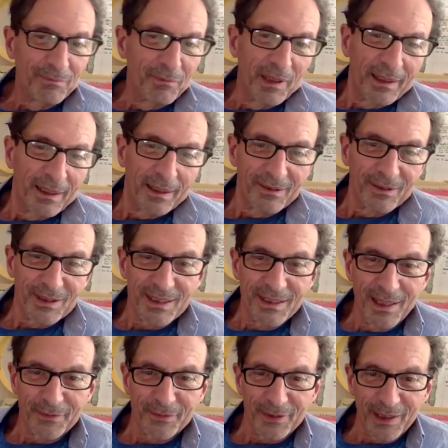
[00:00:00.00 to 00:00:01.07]
But other, it's
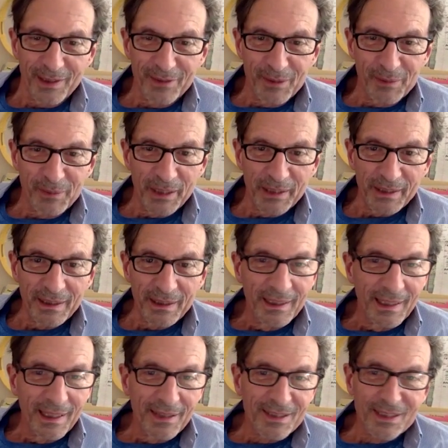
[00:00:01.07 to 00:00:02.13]
not for everybody.
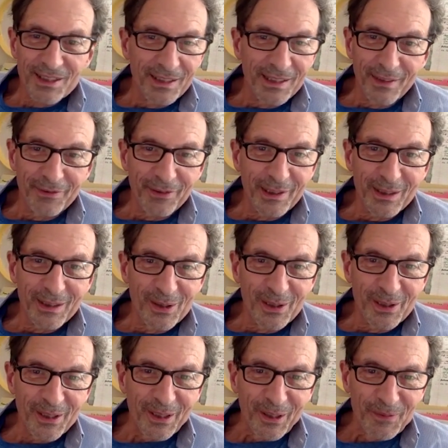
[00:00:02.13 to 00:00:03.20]
Now it's on every
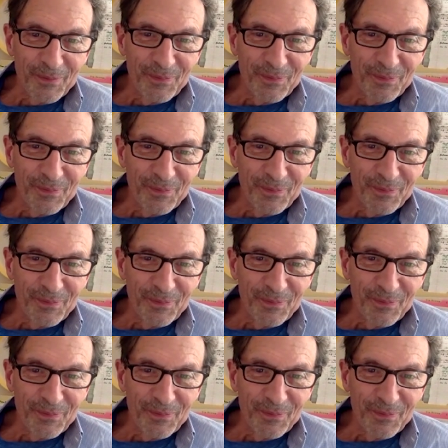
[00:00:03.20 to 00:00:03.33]
corner.